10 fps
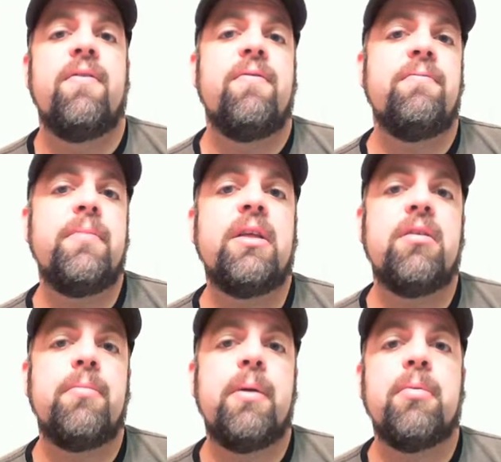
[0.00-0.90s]
meet
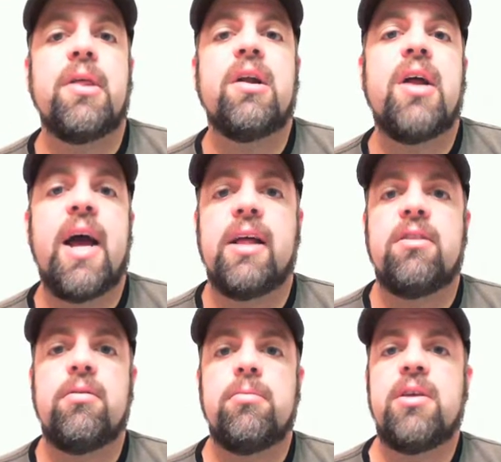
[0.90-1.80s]
some people that had
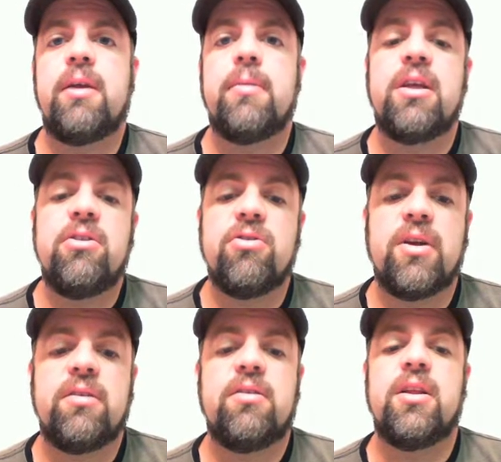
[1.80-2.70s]
some same
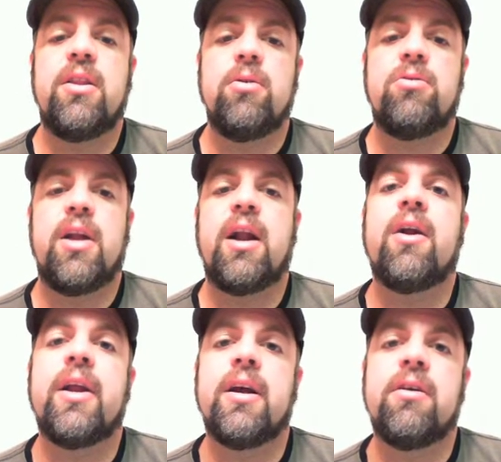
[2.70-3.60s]
interest in those
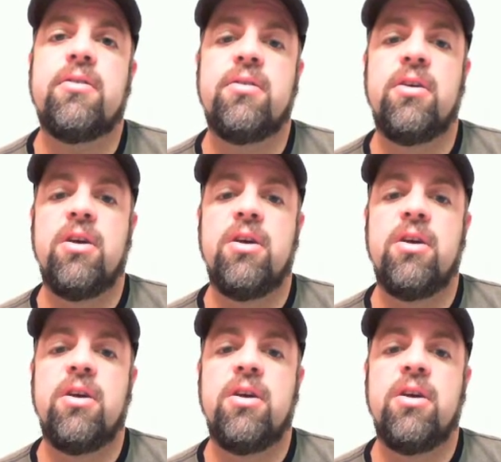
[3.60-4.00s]
areas.